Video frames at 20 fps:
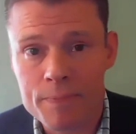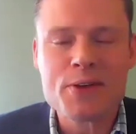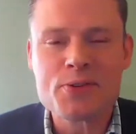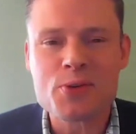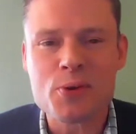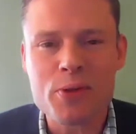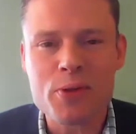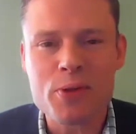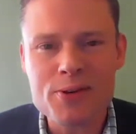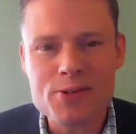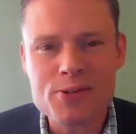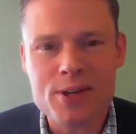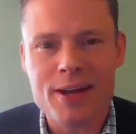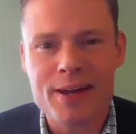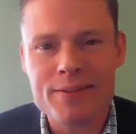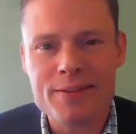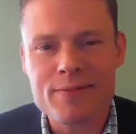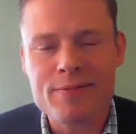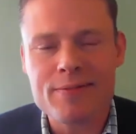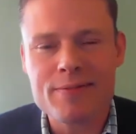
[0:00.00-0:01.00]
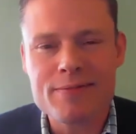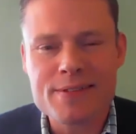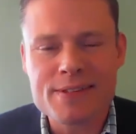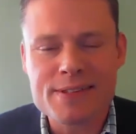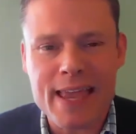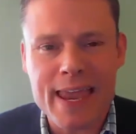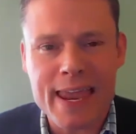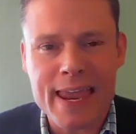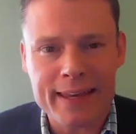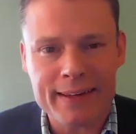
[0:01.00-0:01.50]
So there's a
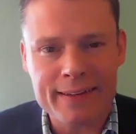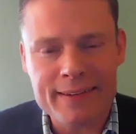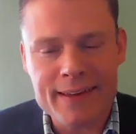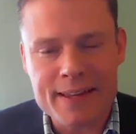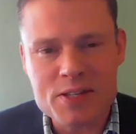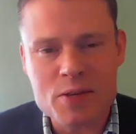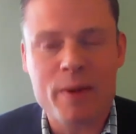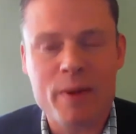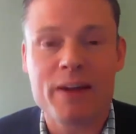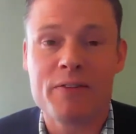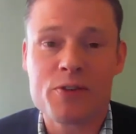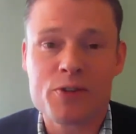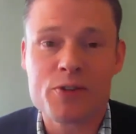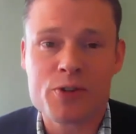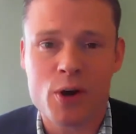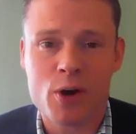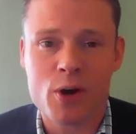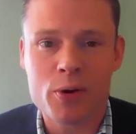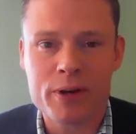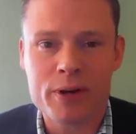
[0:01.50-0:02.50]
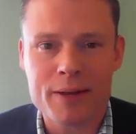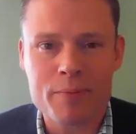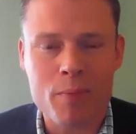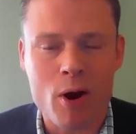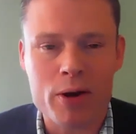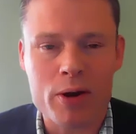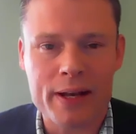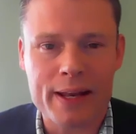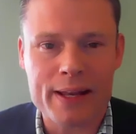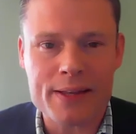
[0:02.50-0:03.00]
saying, it's a bit of a joke in
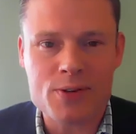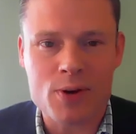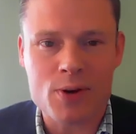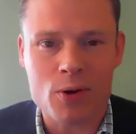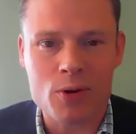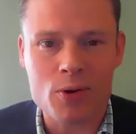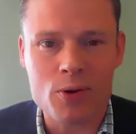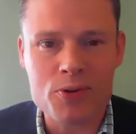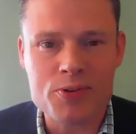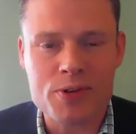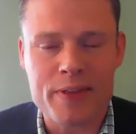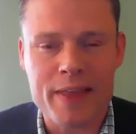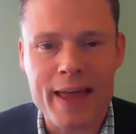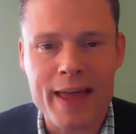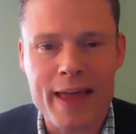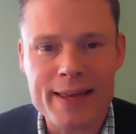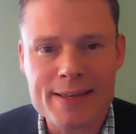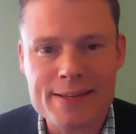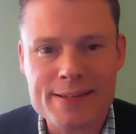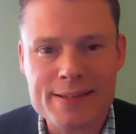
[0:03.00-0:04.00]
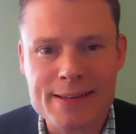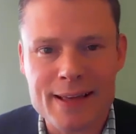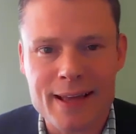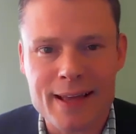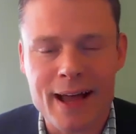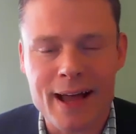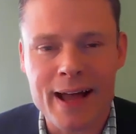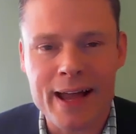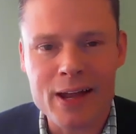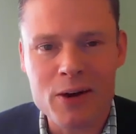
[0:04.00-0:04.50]
marketing circles, and that
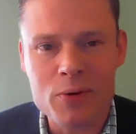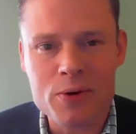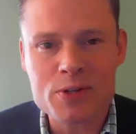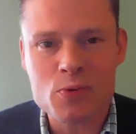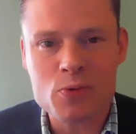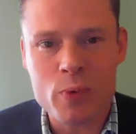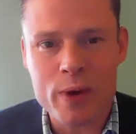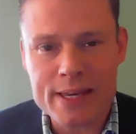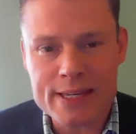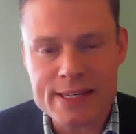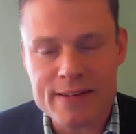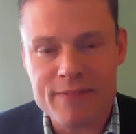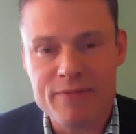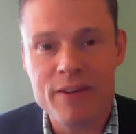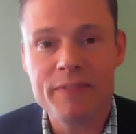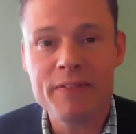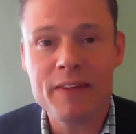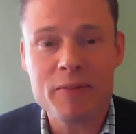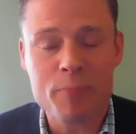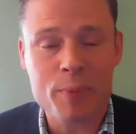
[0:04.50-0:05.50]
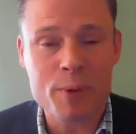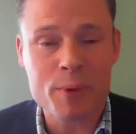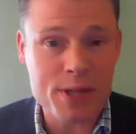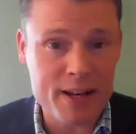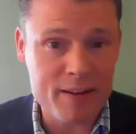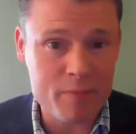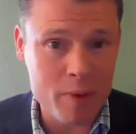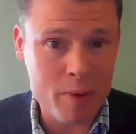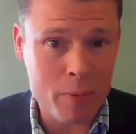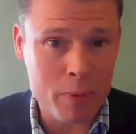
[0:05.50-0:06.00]
is, I always waste
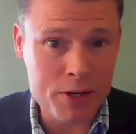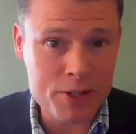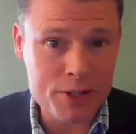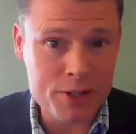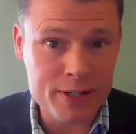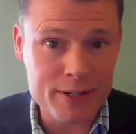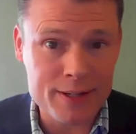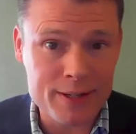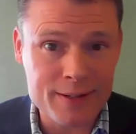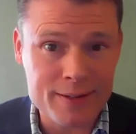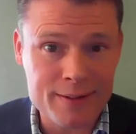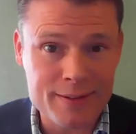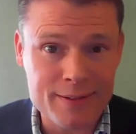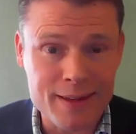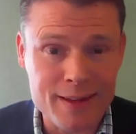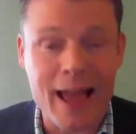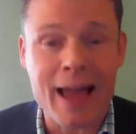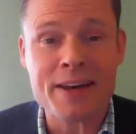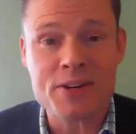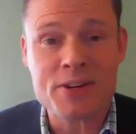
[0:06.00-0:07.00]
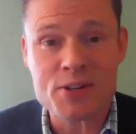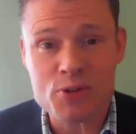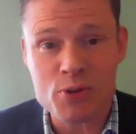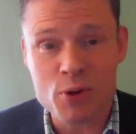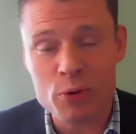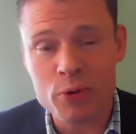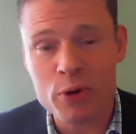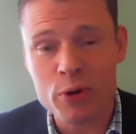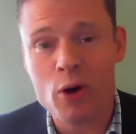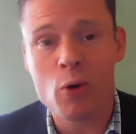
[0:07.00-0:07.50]
50% of my budget. I just
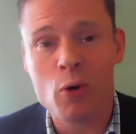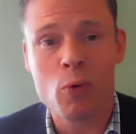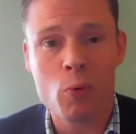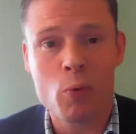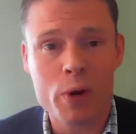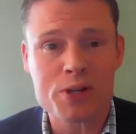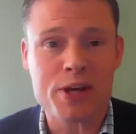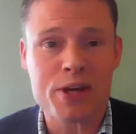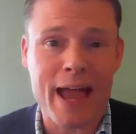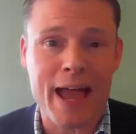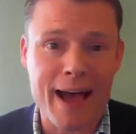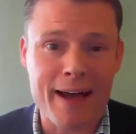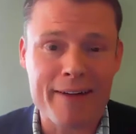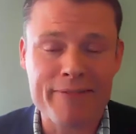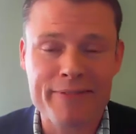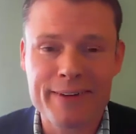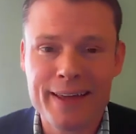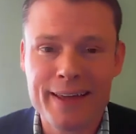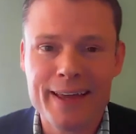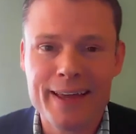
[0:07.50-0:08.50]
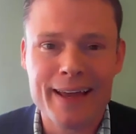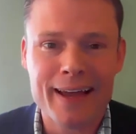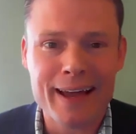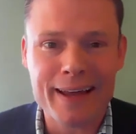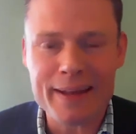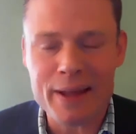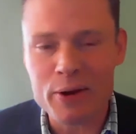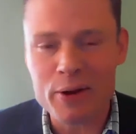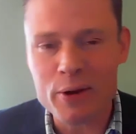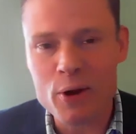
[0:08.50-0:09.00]
don't know which half.
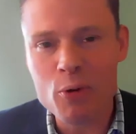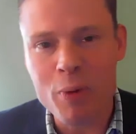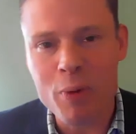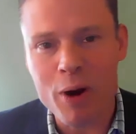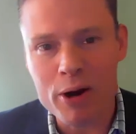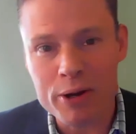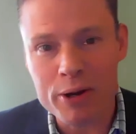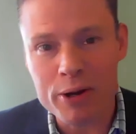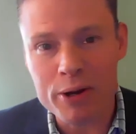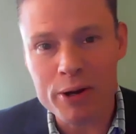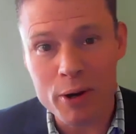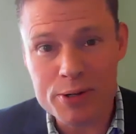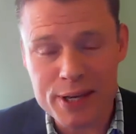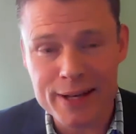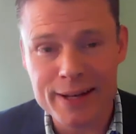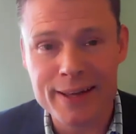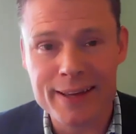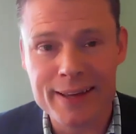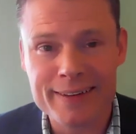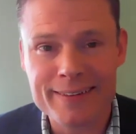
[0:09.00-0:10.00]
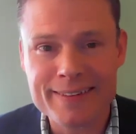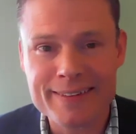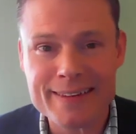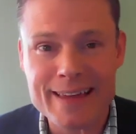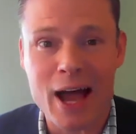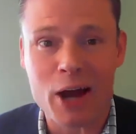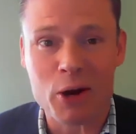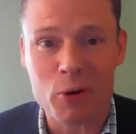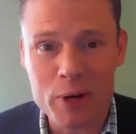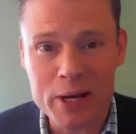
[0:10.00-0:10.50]
Now, no marketer is going to
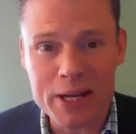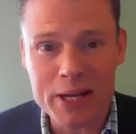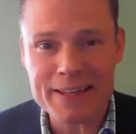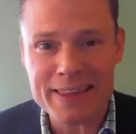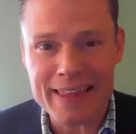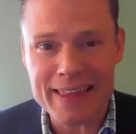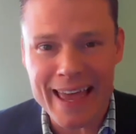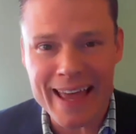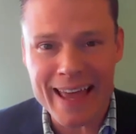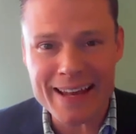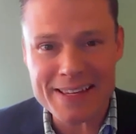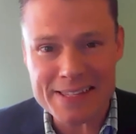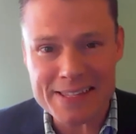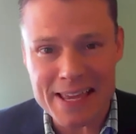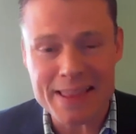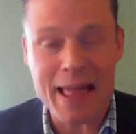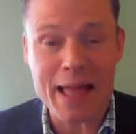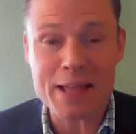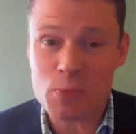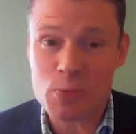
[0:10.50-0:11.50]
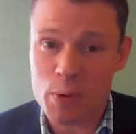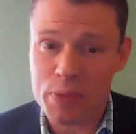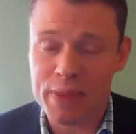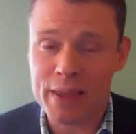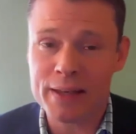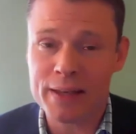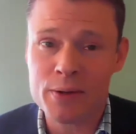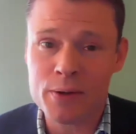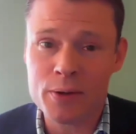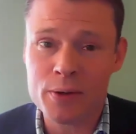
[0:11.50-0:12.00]
agree to that and say that's what
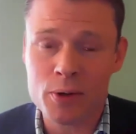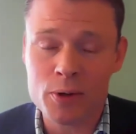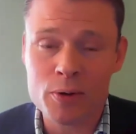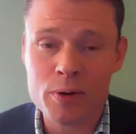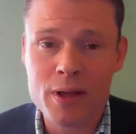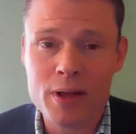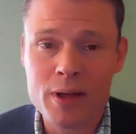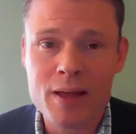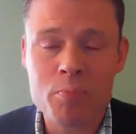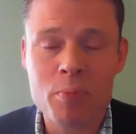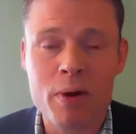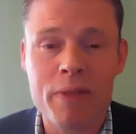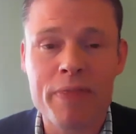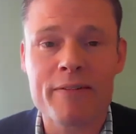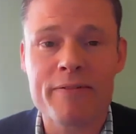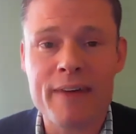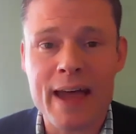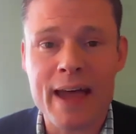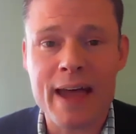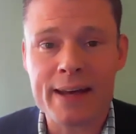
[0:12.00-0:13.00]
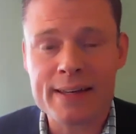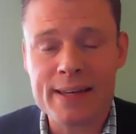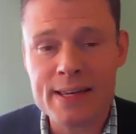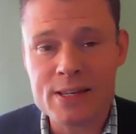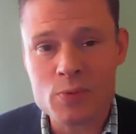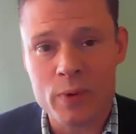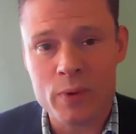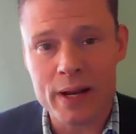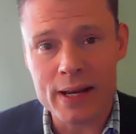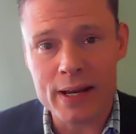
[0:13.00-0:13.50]
they do. But the fact
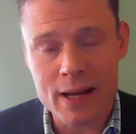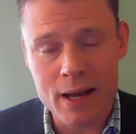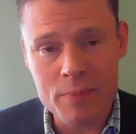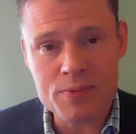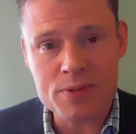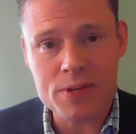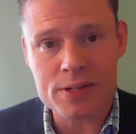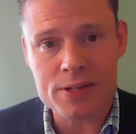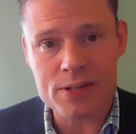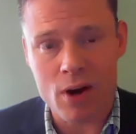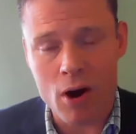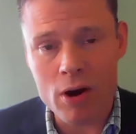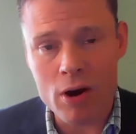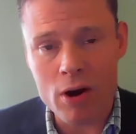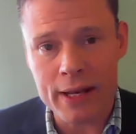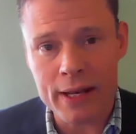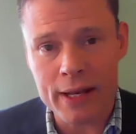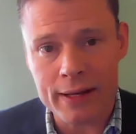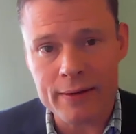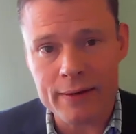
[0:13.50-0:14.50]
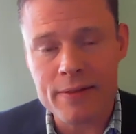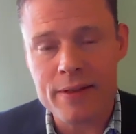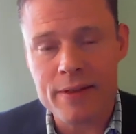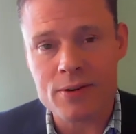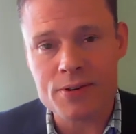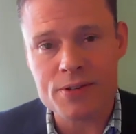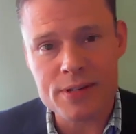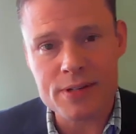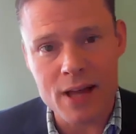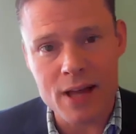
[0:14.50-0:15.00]
is, when it comes to targeting,
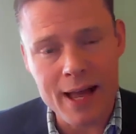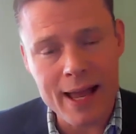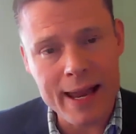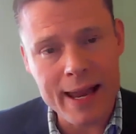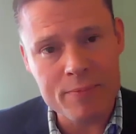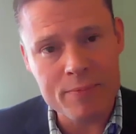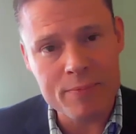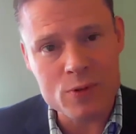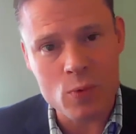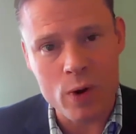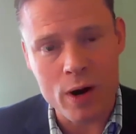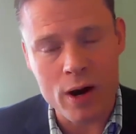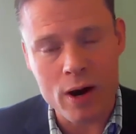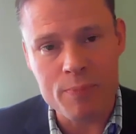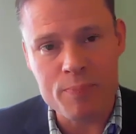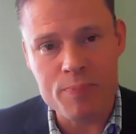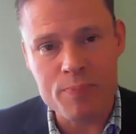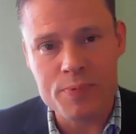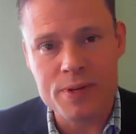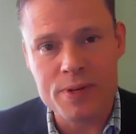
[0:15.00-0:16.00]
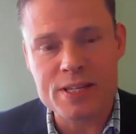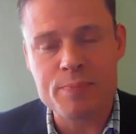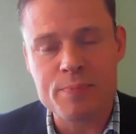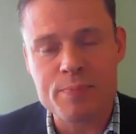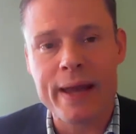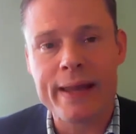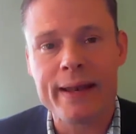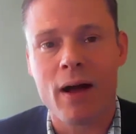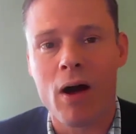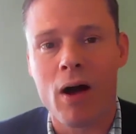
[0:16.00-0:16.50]
there's times where,
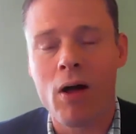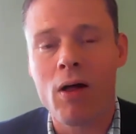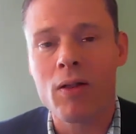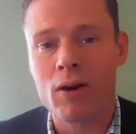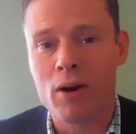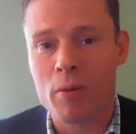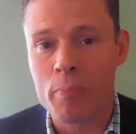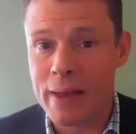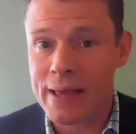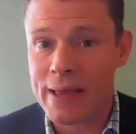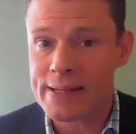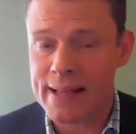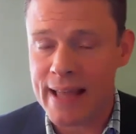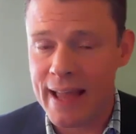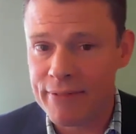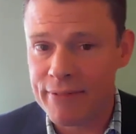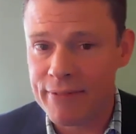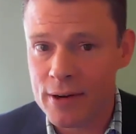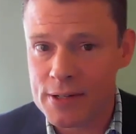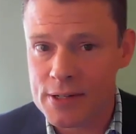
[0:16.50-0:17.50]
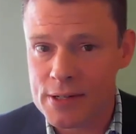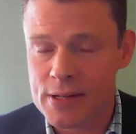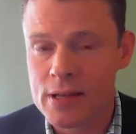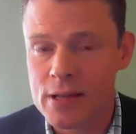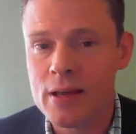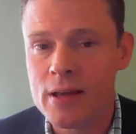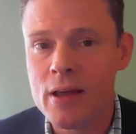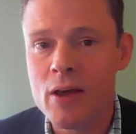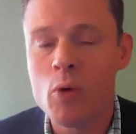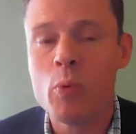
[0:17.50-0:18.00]
despite all our best
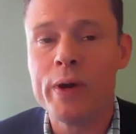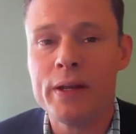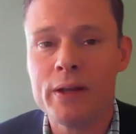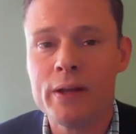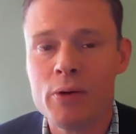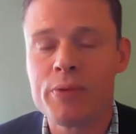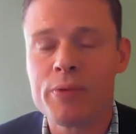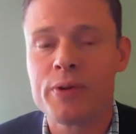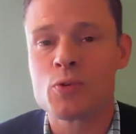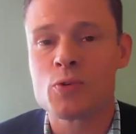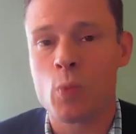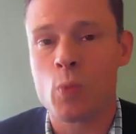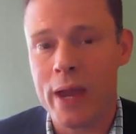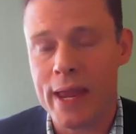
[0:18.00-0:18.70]
efforts, we know there's